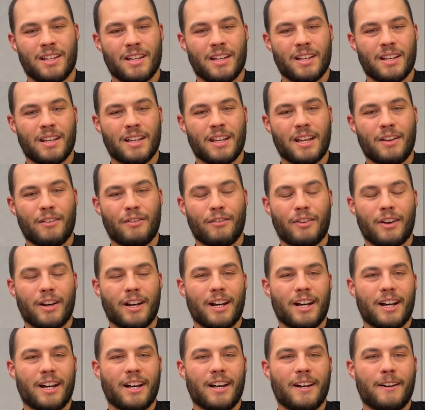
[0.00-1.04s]
if
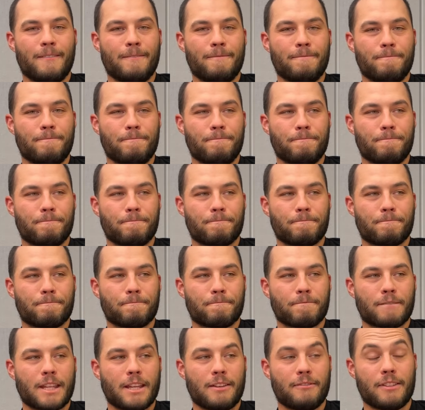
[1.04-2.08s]

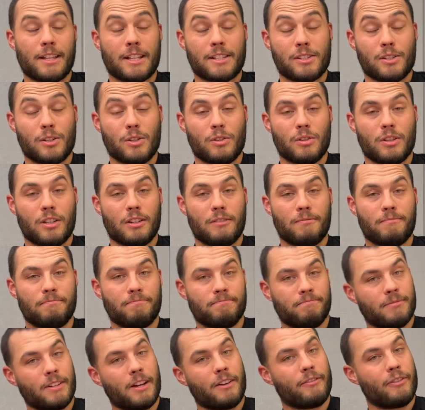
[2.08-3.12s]
that's you, then
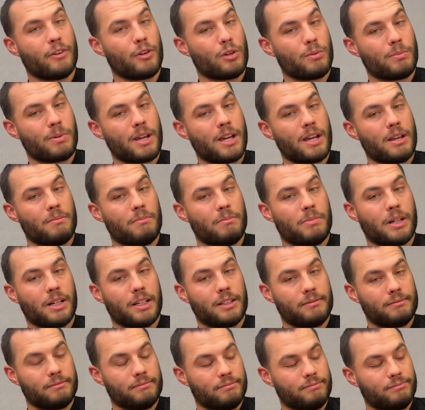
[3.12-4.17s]
I feel your pain, but
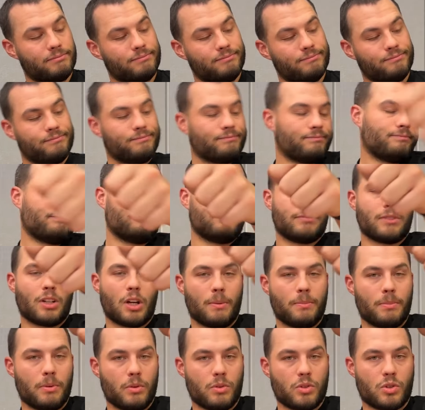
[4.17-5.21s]
I
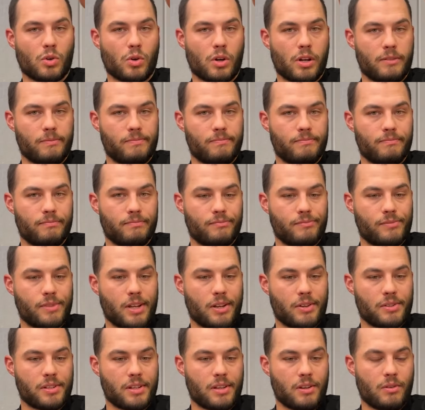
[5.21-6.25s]
hope you enjoyed, and
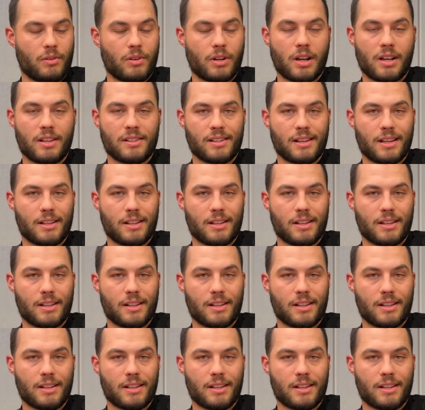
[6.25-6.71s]
I'll see you guys again